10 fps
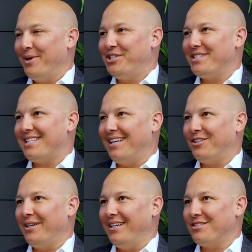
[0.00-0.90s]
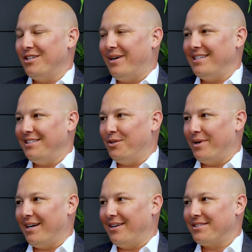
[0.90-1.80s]
Which is that there is no ideal
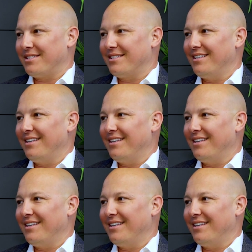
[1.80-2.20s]
warehouse.